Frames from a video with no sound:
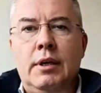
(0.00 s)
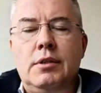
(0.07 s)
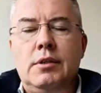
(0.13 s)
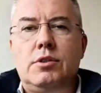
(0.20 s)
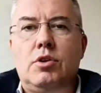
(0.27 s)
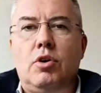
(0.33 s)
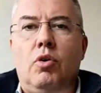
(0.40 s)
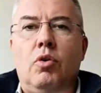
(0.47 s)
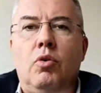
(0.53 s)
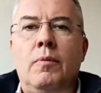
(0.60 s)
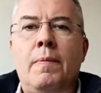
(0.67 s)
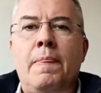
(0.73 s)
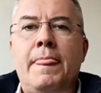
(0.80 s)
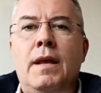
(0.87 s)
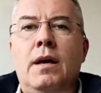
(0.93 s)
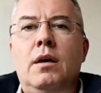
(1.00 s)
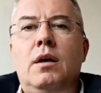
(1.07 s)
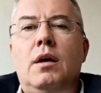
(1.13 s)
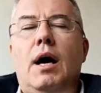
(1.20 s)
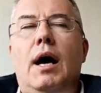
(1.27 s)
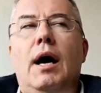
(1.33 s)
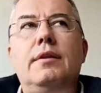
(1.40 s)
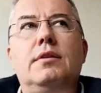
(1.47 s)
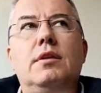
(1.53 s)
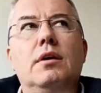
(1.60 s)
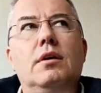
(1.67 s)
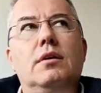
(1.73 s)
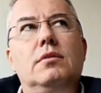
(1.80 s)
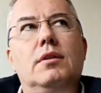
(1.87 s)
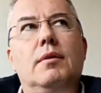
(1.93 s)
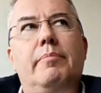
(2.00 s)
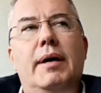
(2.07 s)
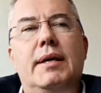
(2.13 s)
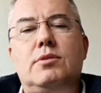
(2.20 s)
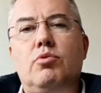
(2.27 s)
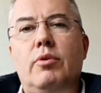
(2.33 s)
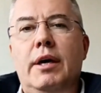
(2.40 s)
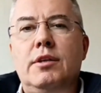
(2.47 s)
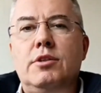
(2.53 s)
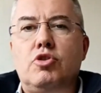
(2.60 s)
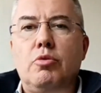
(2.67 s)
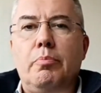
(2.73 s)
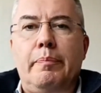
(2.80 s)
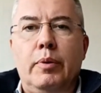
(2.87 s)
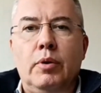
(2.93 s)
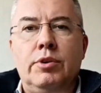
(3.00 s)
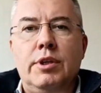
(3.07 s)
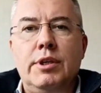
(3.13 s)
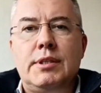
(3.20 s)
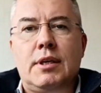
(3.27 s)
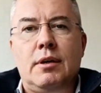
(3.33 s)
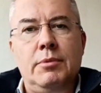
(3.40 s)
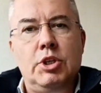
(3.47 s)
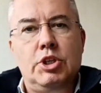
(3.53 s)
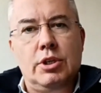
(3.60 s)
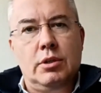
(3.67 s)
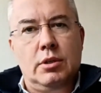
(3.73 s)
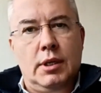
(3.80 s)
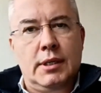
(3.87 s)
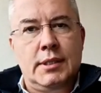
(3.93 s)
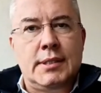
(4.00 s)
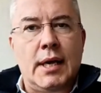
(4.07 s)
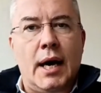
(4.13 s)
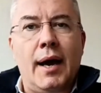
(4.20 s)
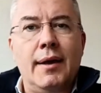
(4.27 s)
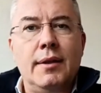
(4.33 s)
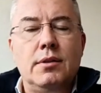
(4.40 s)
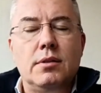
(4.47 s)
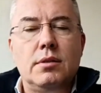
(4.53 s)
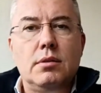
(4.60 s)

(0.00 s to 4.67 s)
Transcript: So I think the best way is to put this commission aside,